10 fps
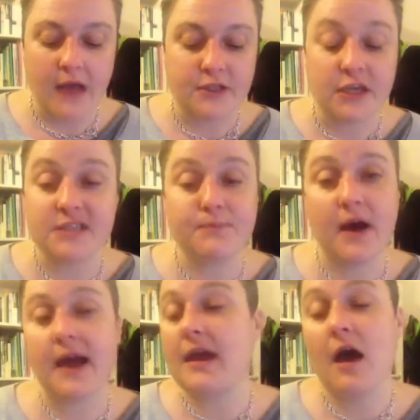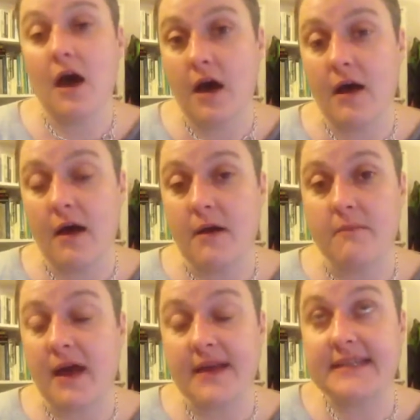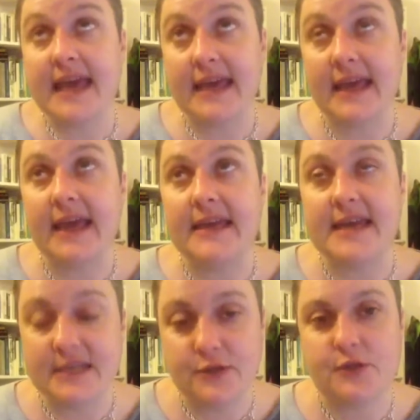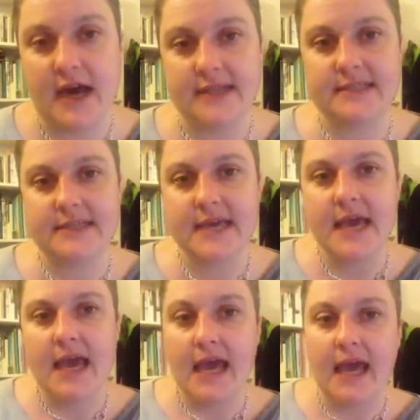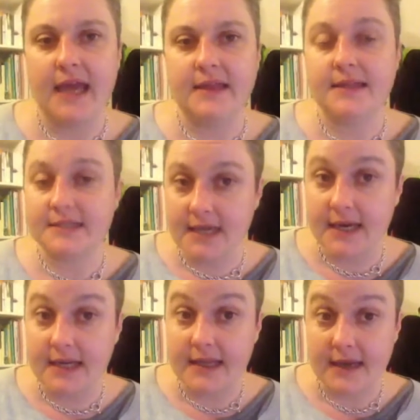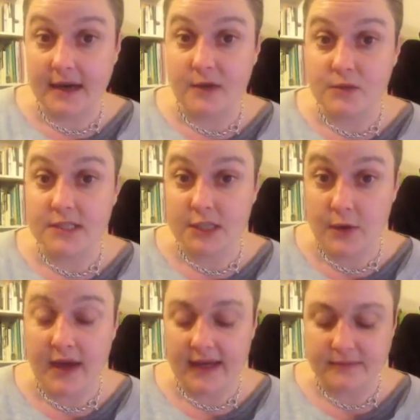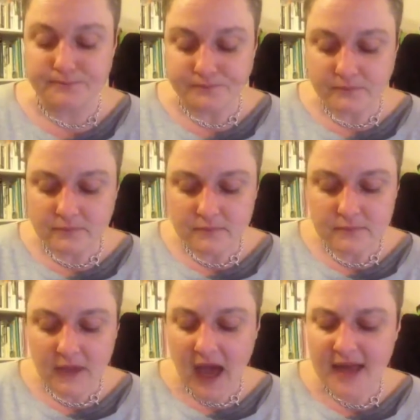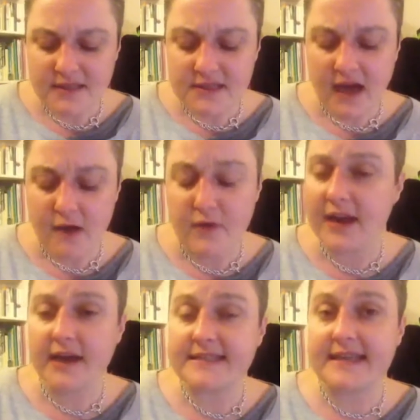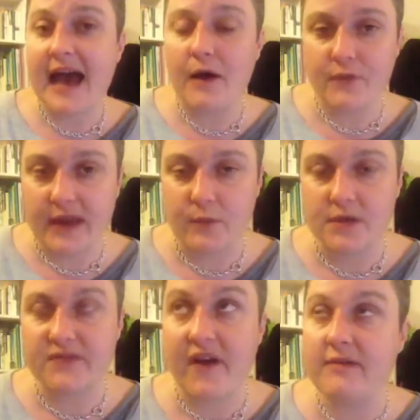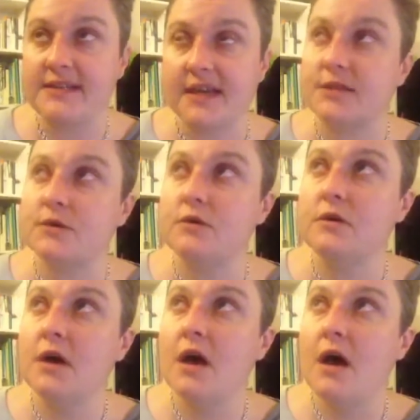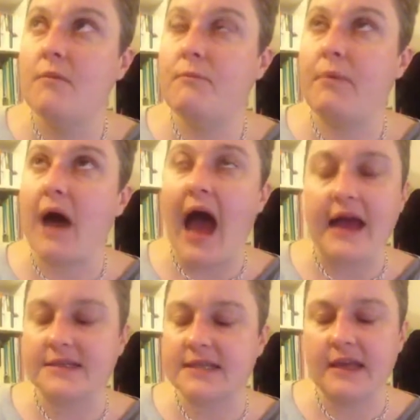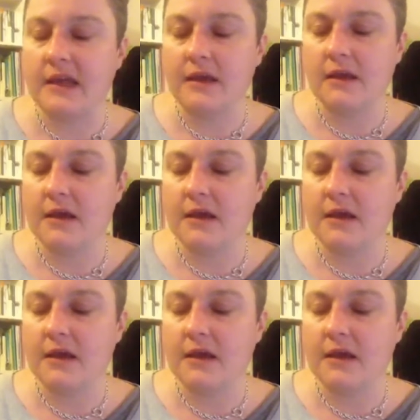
just by her taking an interest in the journey that I was doing. And I realise now that it was very subtle, but actually